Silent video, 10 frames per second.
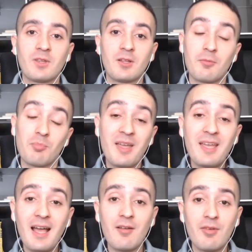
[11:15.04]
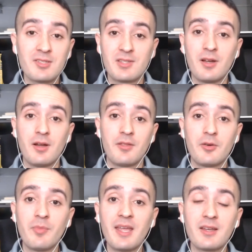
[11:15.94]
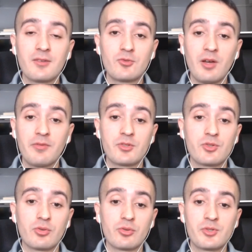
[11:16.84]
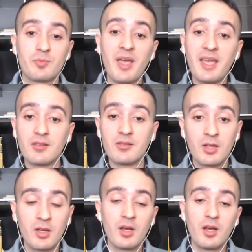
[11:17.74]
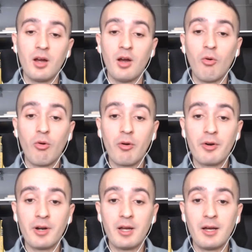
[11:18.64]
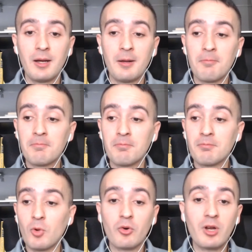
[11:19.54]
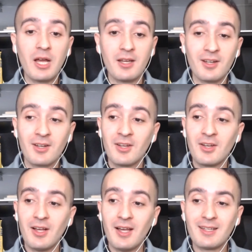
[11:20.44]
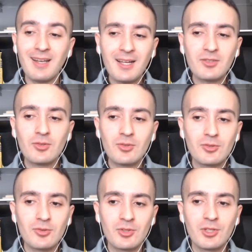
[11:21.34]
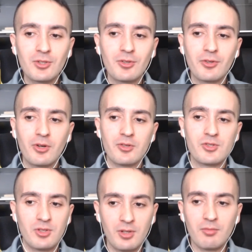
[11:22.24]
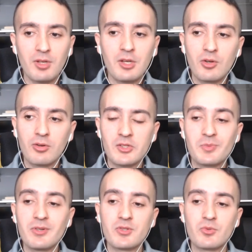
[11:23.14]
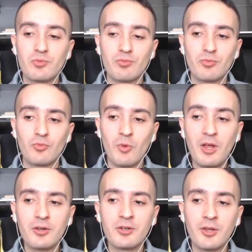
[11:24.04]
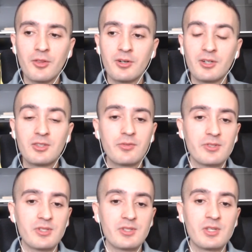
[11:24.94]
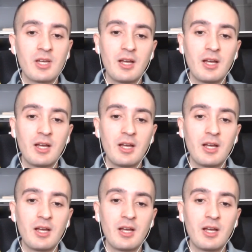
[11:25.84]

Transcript: may have as their main traffic source paid or organic. And I'd like to hear your thoughts in your experience, whether or not there are differences